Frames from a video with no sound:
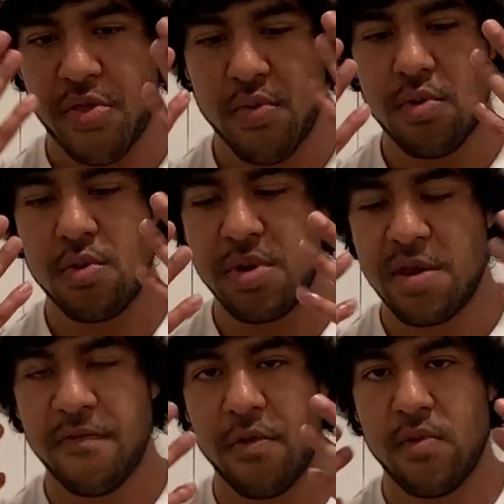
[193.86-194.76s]
through
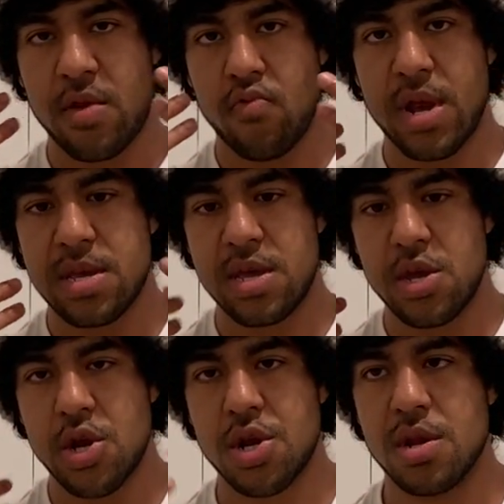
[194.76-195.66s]
infrared
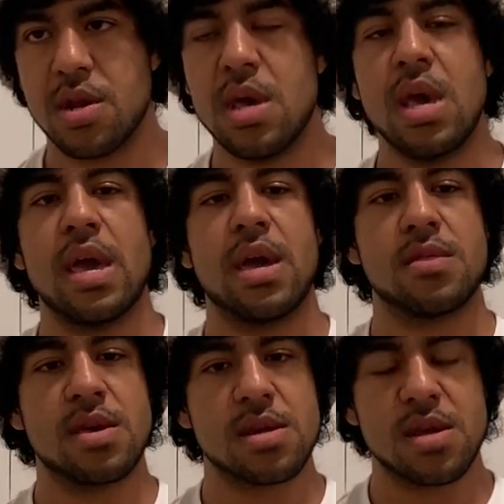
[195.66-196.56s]
radiation,
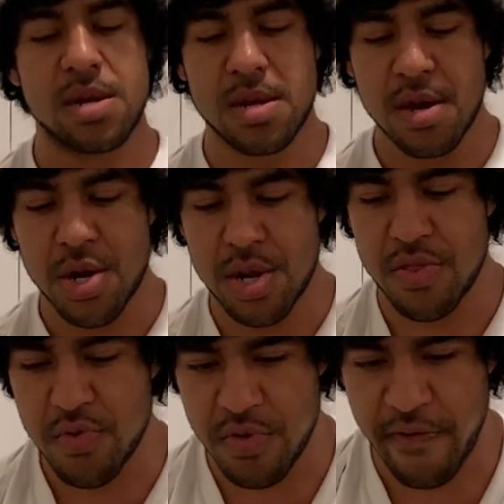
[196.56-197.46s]
and then
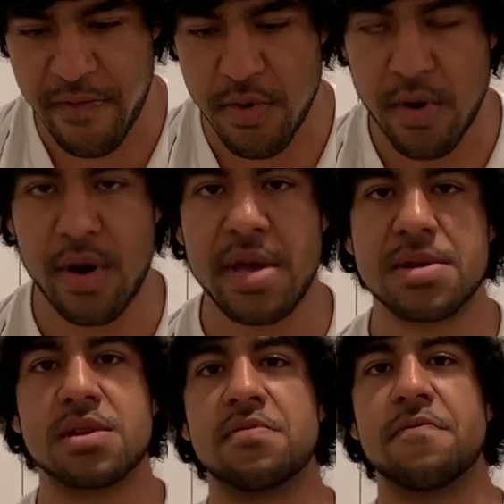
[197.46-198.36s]
conduction through the floor
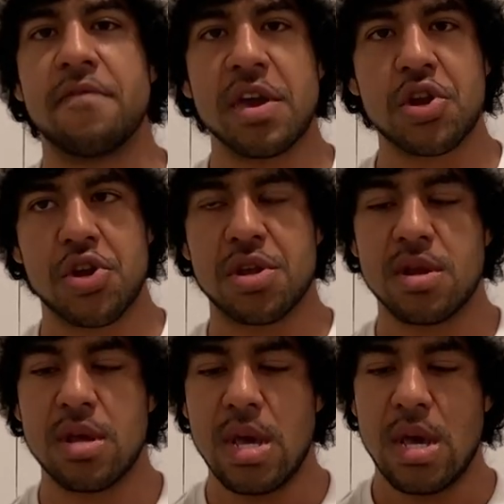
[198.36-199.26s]
and
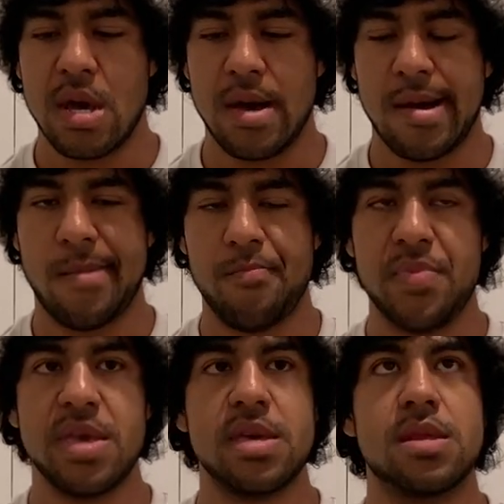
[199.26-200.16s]
convection
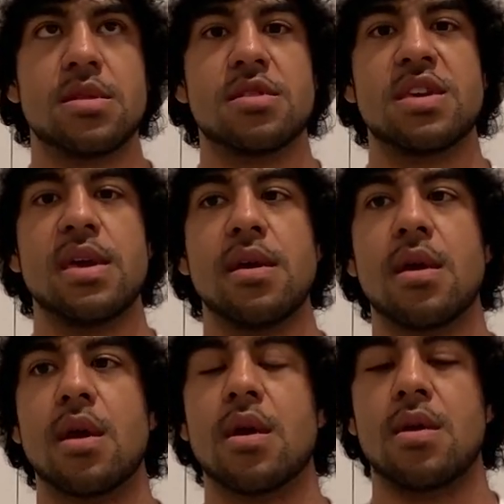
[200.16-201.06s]
in the
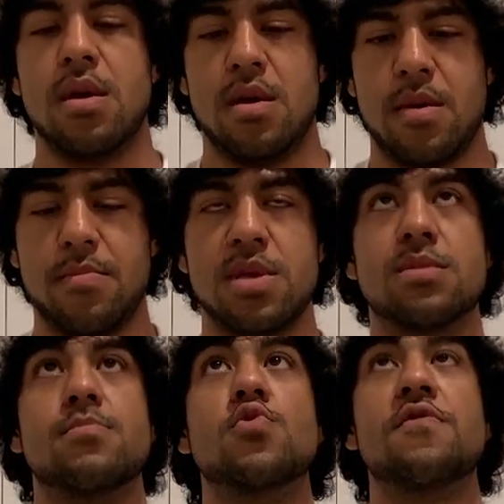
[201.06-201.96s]
air, I
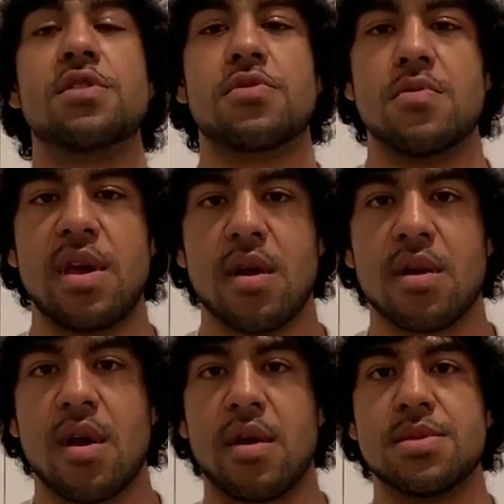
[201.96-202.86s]
mean, moving through air
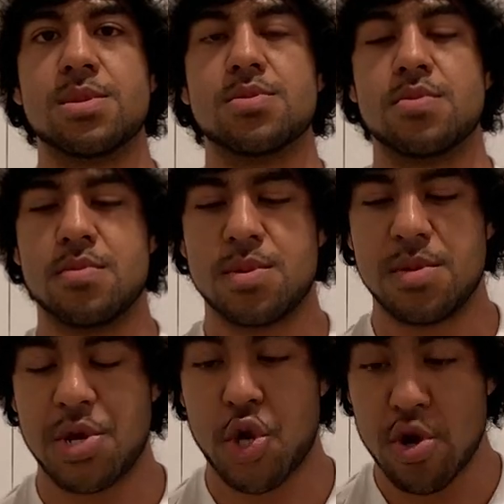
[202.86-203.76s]
currents to
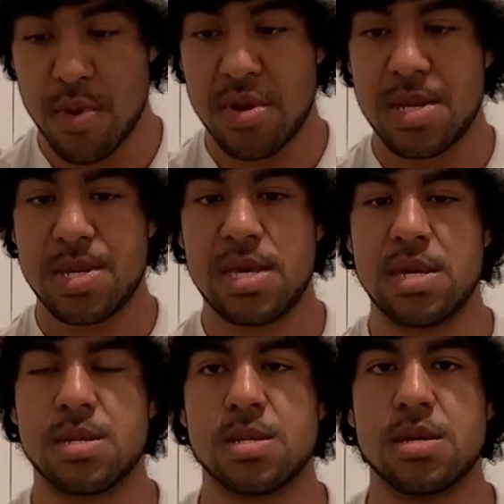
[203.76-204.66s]
distribute its
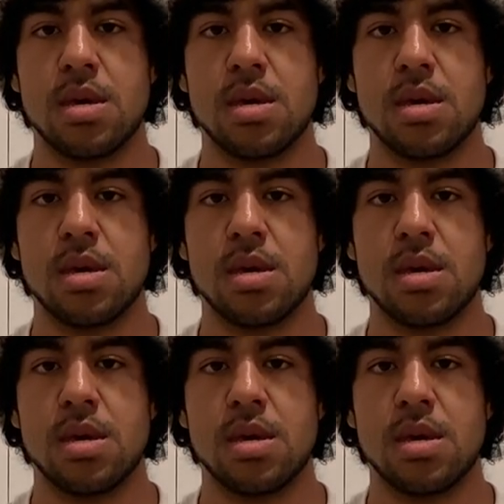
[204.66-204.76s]
heat